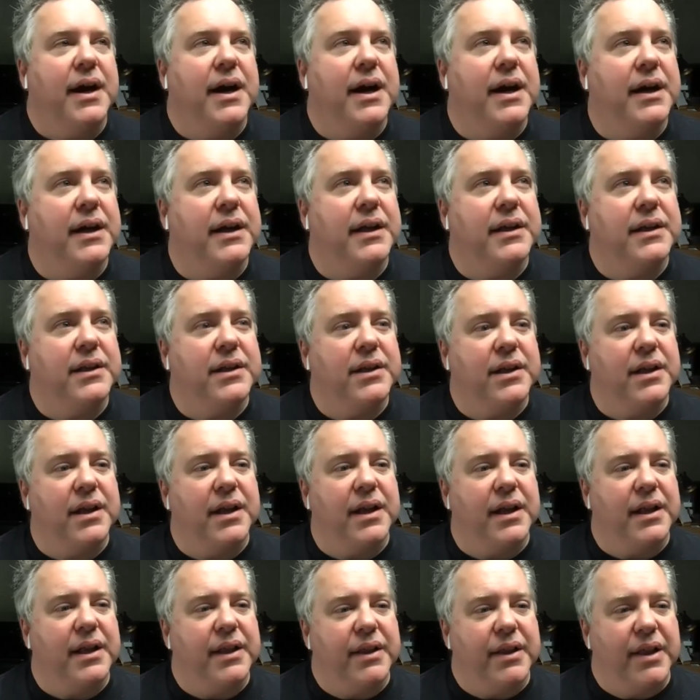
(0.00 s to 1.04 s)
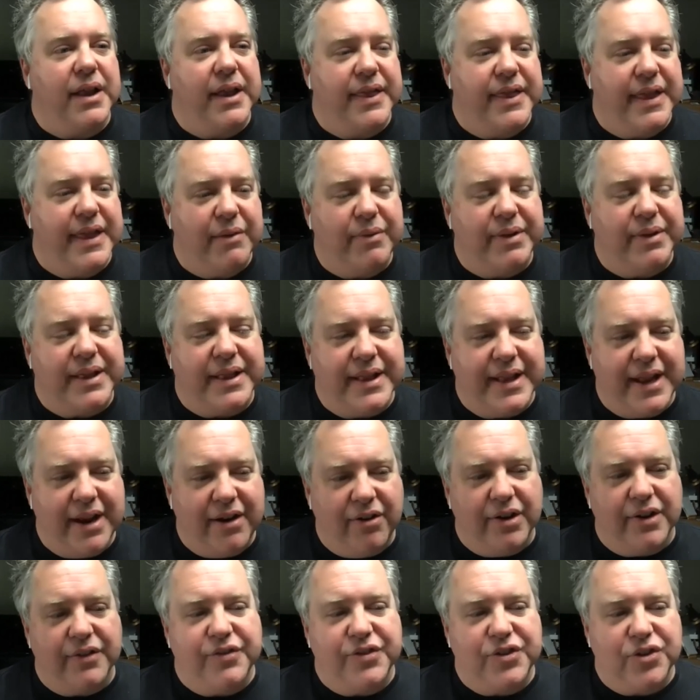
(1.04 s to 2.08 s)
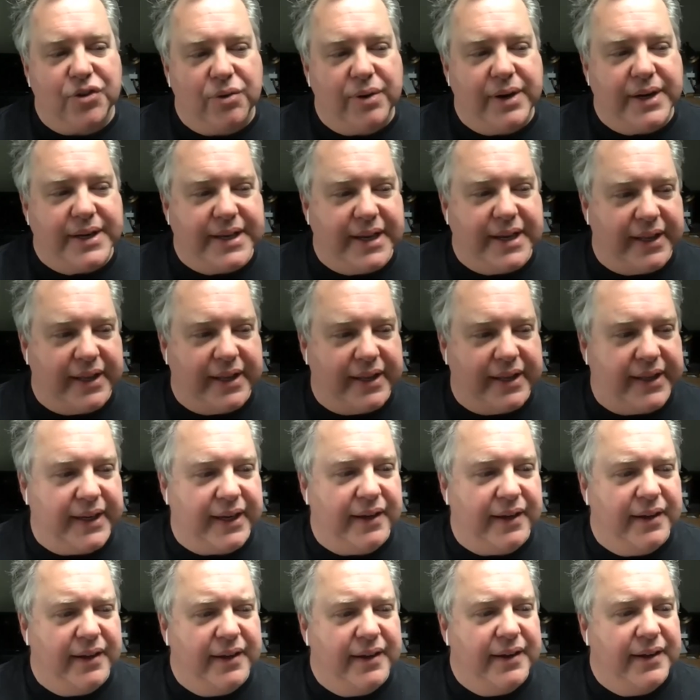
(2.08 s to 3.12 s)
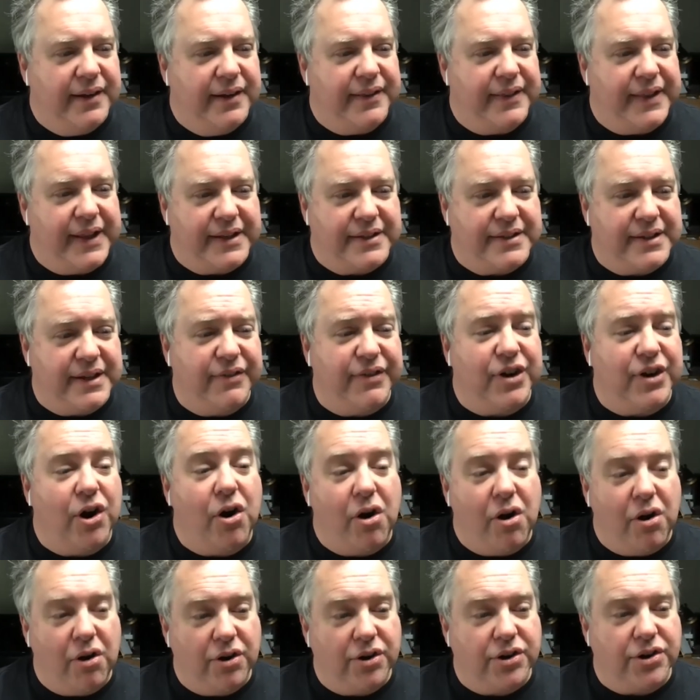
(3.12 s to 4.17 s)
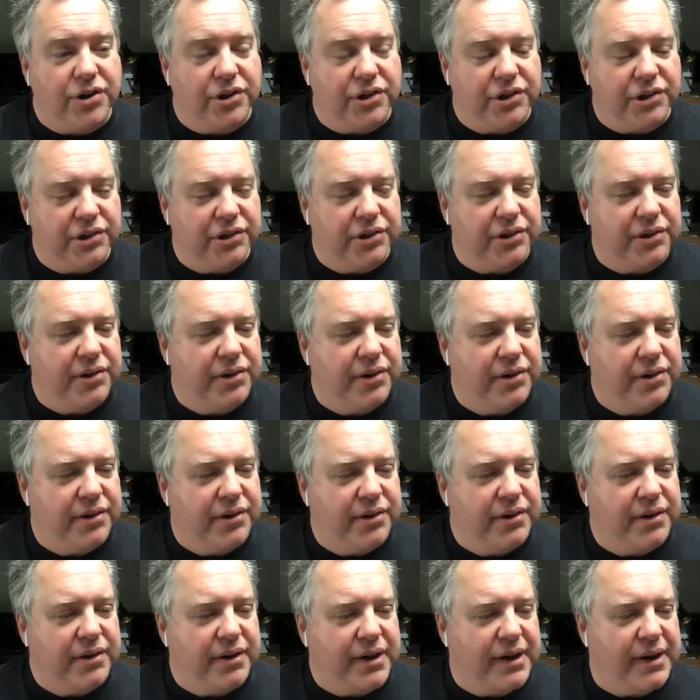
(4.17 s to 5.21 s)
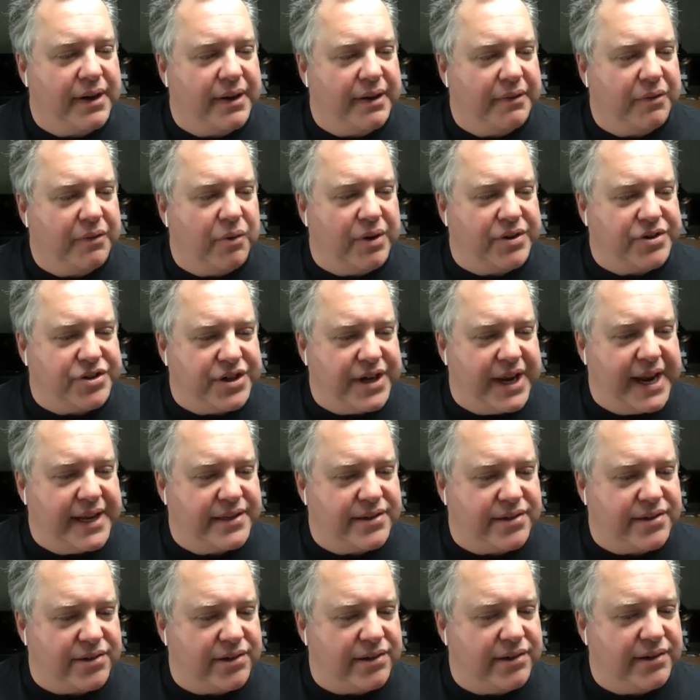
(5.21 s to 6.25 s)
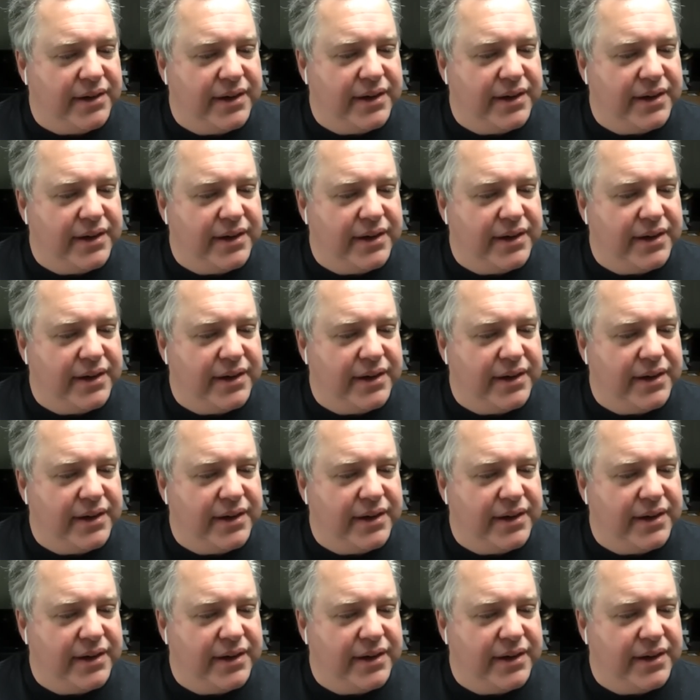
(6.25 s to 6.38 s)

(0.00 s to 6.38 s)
Uh, uh, and then with narrative storytelling, that's even a harder uh, question to answer.